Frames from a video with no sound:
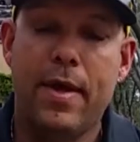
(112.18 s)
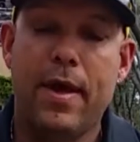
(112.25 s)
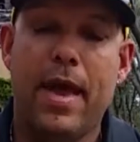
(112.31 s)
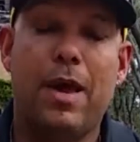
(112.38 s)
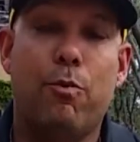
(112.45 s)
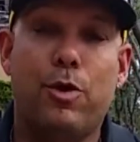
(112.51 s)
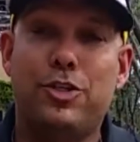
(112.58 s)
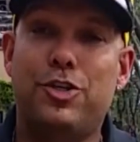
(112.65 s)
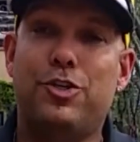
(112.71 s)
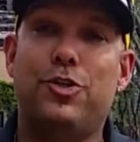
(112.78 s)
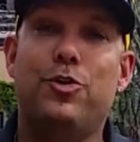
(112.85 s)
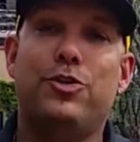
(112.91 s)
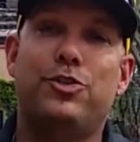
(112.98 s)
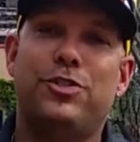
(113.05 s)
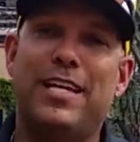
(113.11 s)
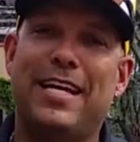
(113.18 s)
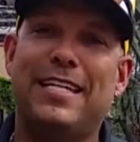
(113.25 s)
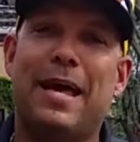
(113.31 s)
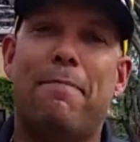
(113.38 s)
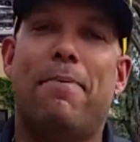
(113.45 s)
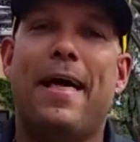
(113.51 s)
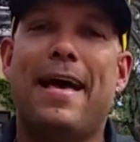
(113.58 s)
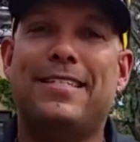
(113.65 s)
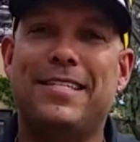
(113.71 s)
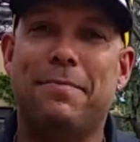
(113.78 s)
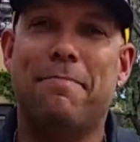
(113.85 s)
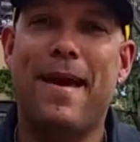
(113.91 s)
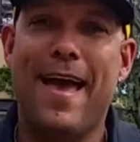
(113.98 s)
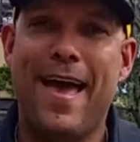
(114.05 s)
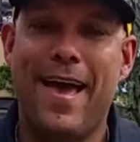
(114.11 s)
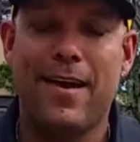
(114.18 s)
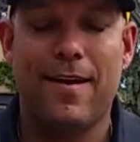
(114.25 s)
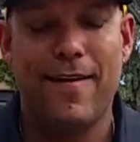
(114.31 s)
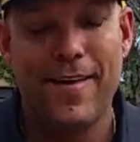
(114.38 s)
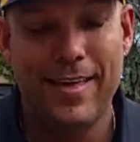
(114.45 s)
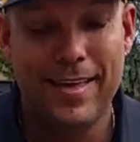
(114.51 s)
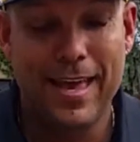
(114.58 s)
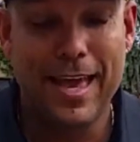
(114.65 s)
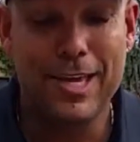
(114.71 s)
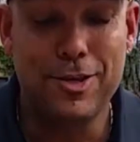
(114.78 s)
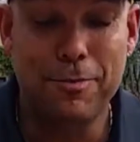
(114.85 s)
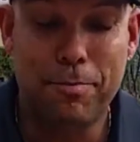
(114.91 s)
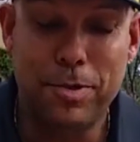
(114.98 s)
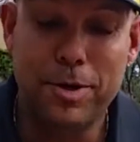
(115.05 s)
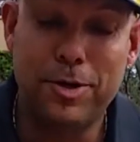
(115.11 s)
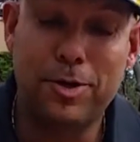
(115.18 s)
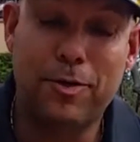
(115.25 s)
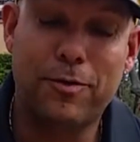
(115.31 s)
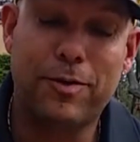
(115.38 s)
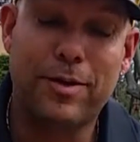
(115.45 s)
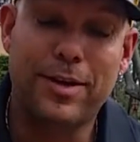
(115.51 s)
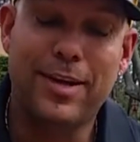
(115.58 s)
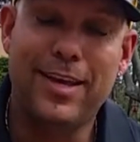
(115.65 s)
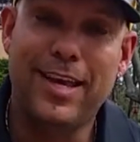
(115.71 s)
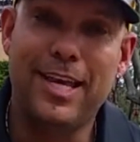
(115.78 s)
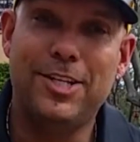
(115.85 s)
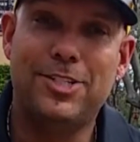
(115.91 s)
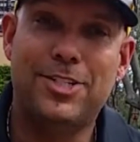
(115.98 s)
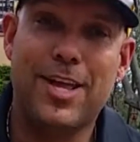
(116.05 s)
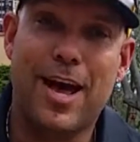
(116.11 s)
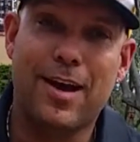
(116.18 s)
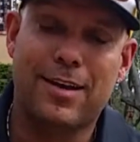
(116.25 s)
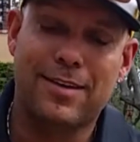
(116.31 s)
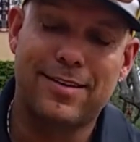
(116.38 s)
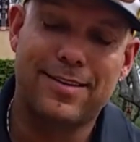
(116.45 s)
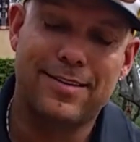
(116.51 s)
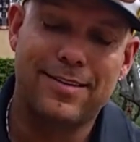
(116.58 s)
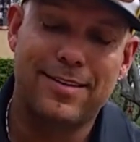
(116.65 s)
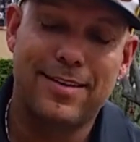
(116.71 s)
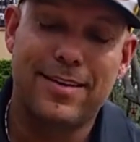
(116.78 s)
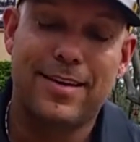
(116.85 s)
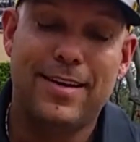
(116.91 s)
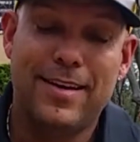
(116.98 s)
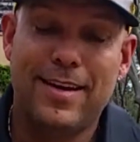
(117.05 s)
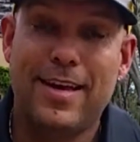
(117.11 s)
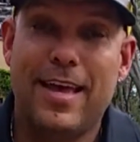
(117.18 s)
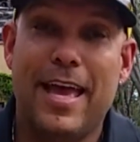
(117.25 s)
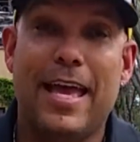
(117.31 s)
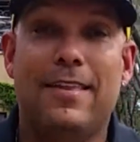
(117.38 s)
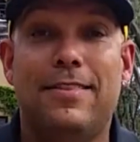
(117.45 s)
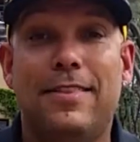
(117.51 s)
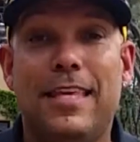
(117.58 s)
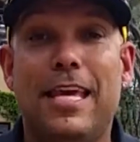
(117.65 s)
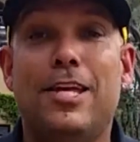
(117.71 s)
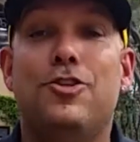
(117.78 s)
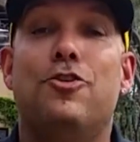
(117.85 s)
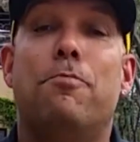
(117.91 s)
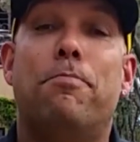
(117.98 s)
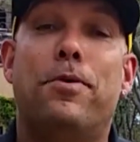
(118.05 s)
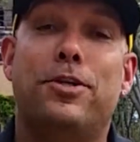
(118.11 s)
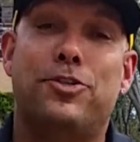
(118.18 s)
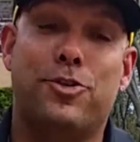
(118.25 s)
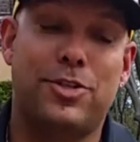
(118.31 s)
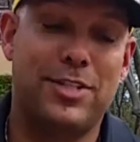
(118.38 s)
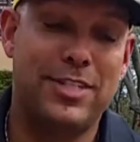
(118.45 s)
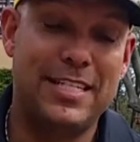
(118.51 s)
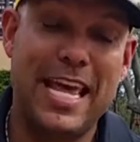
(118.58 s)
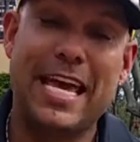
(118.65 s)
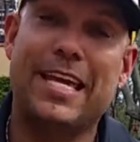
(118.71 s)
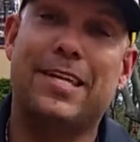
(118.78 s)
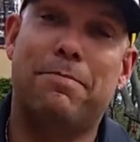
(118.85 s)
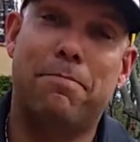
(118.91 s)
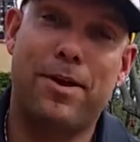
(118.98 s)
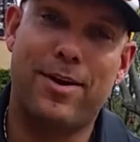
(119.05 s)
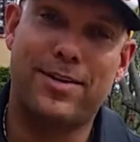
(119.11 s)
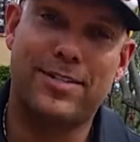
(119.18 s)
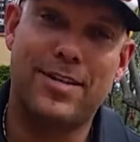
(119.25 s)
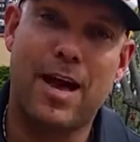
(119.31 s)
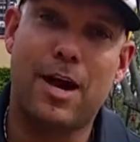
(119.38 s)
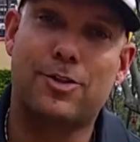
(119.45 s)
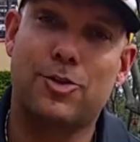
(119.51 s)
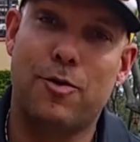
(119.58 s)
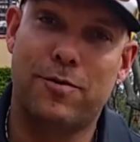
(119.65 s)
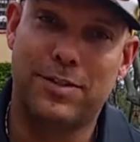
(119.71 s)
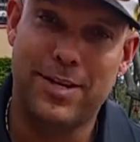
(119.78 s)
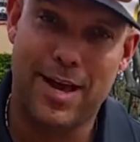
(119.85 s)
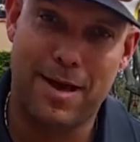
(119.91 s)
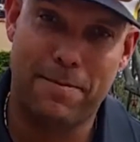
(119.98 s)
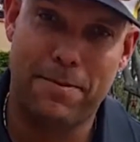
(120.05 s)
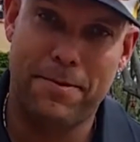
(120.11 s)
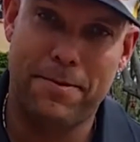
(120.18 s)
And what you do is you take that plastic bag and you put it over each sock. And then you put your second pair of socks over top.